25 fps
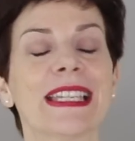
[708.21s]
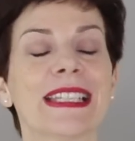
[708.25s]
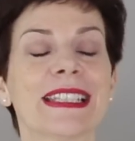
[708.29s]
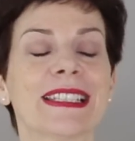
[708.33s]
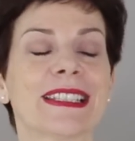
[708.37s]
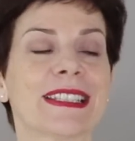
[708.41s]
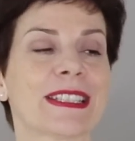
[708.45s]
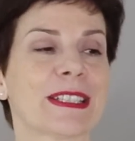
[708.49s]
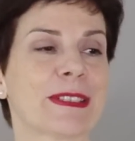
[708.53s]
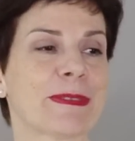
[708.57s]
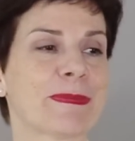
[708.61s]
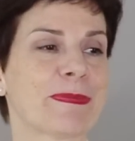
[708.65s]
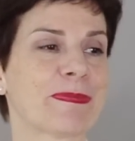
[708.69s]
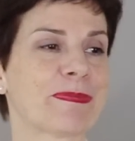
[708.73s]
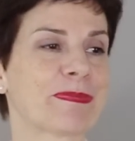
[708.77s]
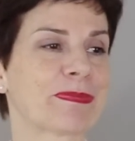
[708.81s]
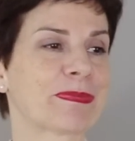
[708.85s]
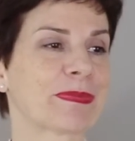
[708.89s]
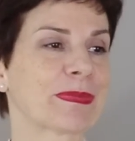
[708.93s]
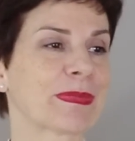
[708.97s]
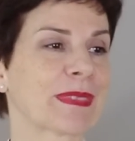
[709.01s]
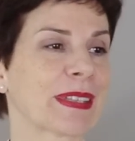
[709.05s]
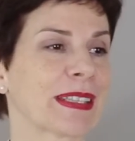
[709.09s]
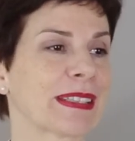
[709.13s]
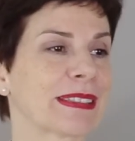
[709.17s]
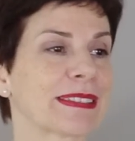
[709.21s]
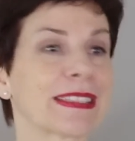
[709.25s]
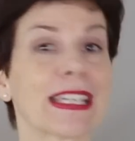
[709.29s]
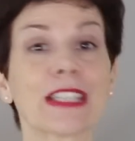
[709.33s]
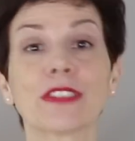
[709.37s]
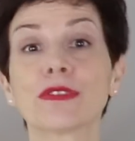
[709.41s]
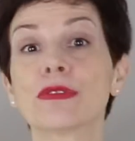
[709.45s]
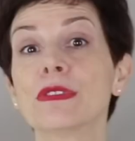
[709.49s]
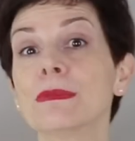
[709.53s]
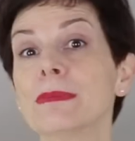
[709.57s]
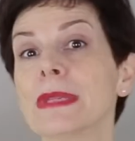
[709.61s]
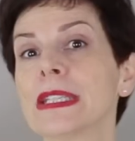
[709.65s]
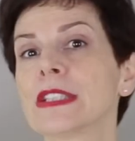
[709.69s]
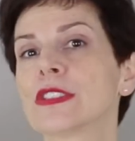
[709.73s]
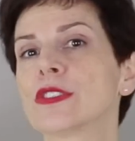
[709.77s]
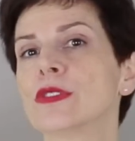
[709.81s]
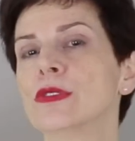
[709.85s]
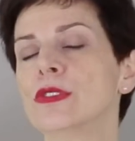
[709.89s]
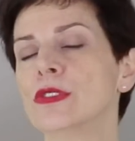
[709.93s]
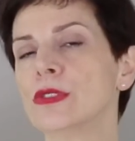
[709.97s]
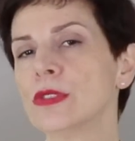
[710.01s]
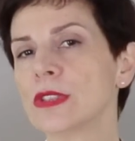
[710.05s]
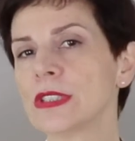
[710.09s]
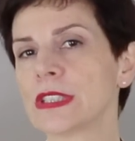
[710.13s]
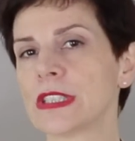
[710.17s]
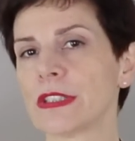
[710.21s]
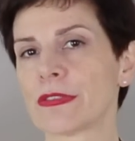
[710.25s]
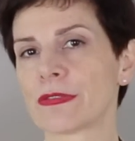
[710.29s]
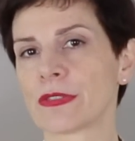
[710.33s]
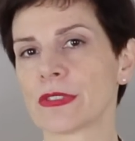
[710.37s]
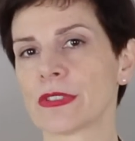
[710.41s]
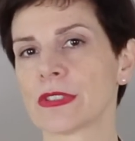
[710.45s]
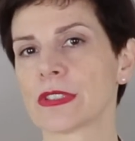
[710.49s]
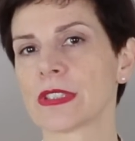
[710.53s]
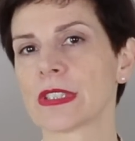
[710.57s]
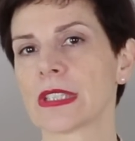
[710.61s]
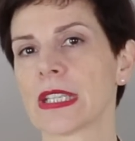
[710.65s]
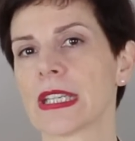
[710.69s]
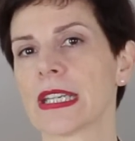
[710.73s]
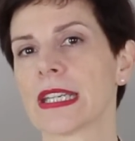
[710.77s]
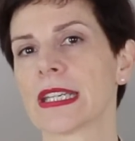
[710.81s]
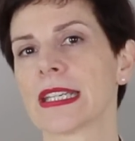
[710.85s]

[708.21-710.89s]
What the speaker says: That will make you look different.